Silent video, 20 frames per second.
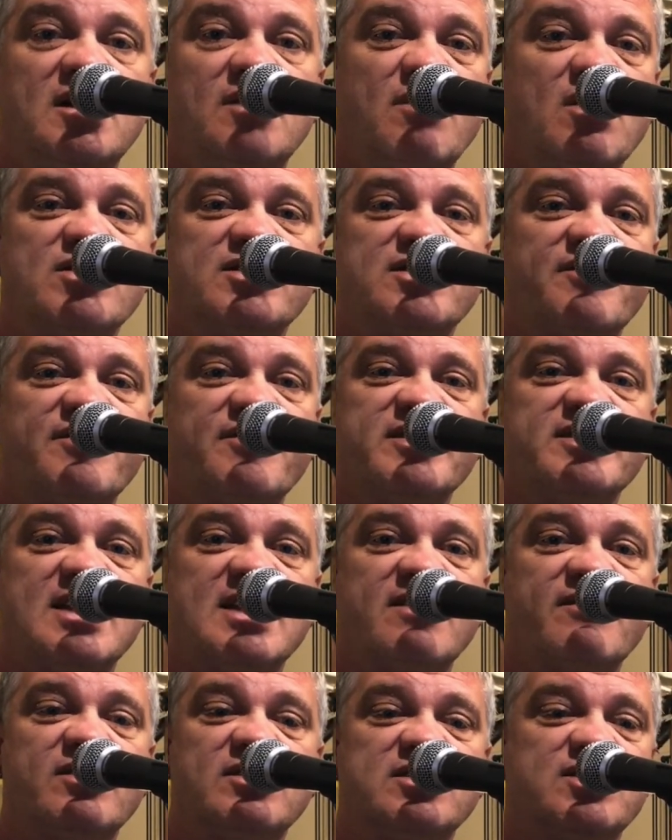Most of us
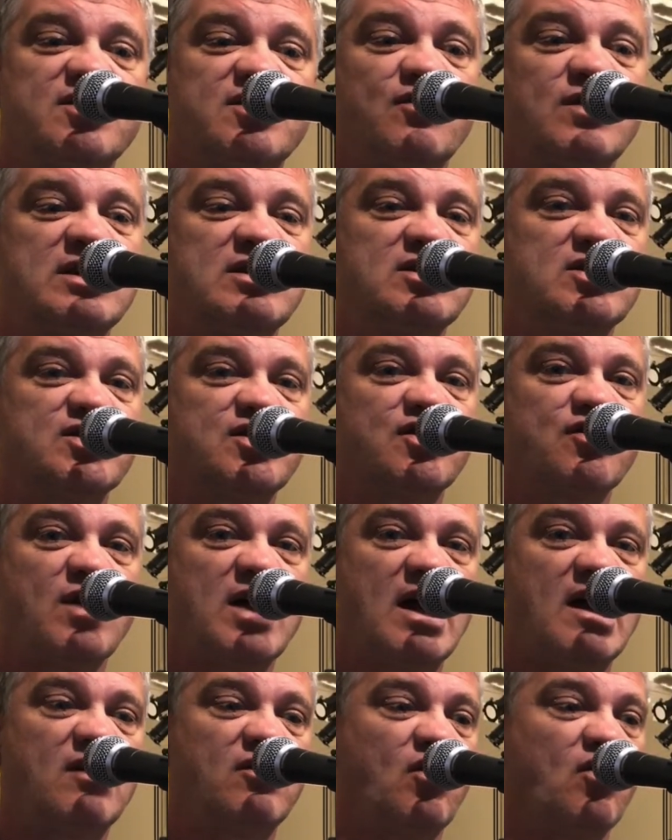have a two-in,
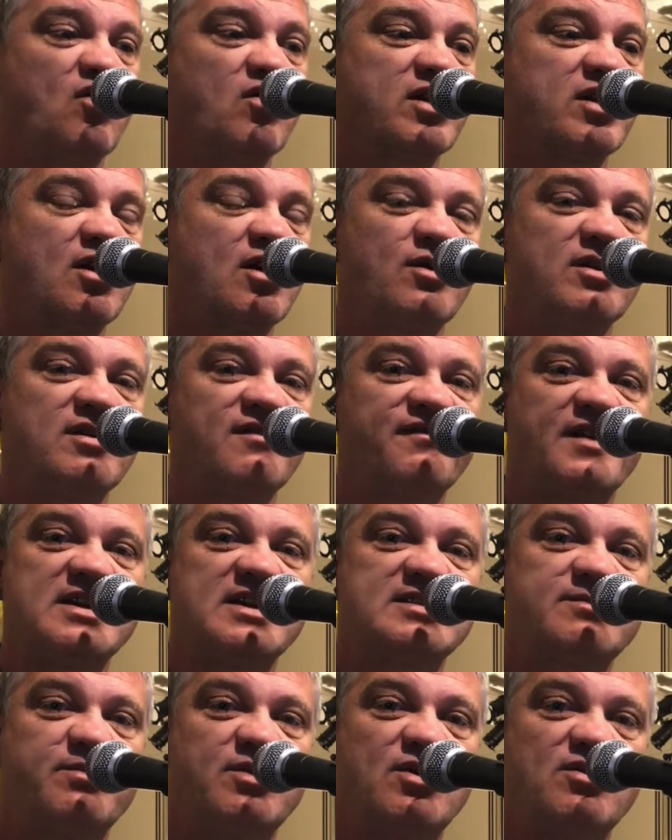two-out audio
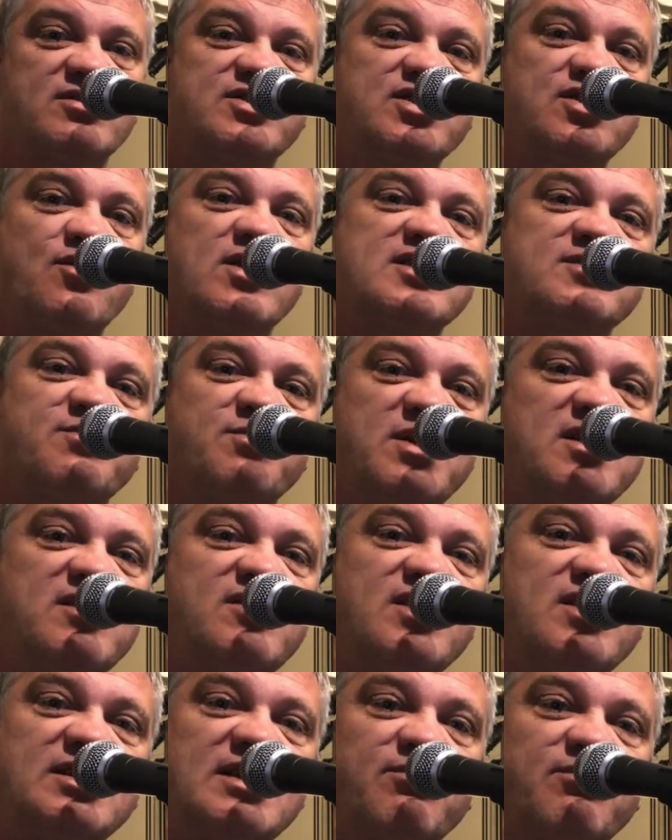interface box USB
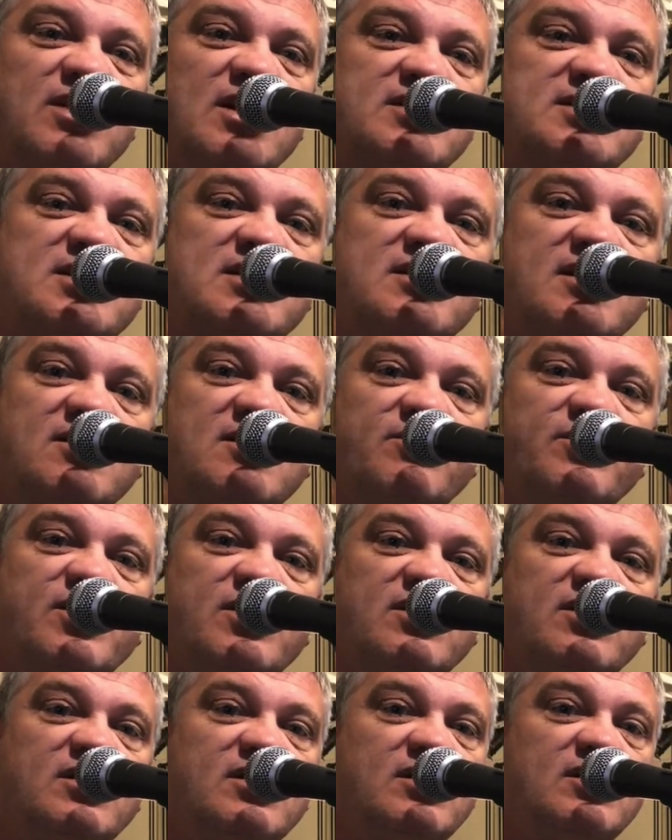thing that plugs in the
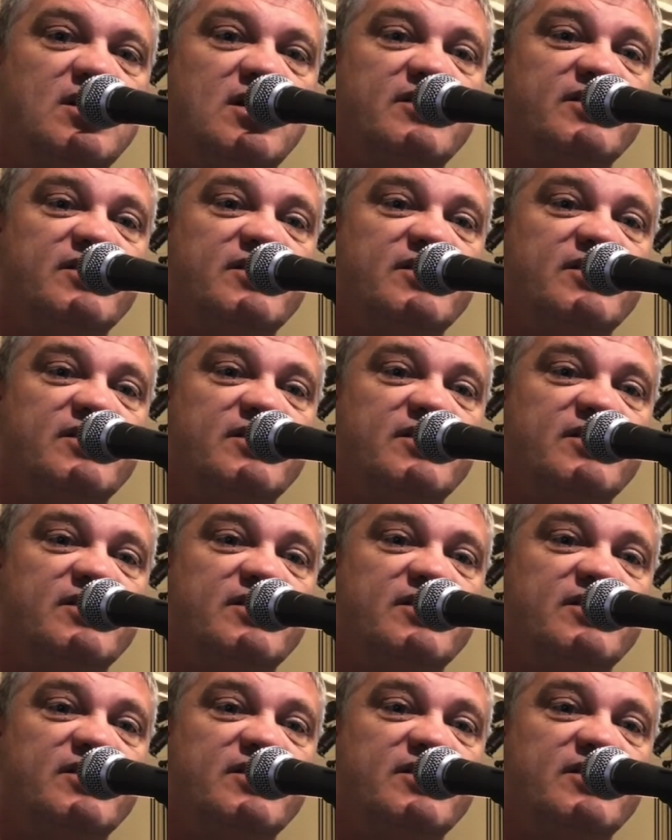computer